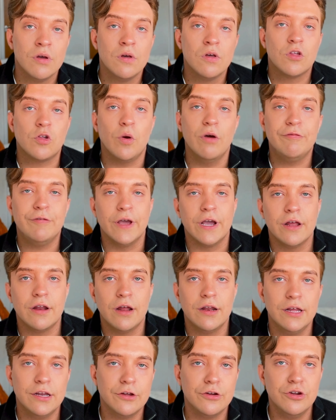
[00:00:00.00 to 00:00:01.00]
So I figured I
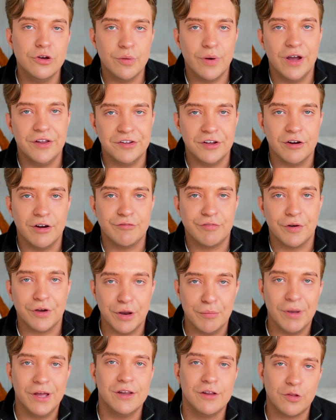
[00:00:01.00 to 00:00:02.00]
need a new idea if I'm gonna
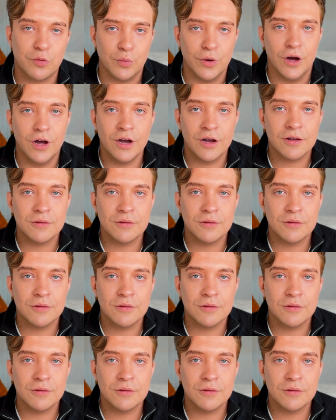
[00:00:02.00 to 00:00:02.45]
make this work.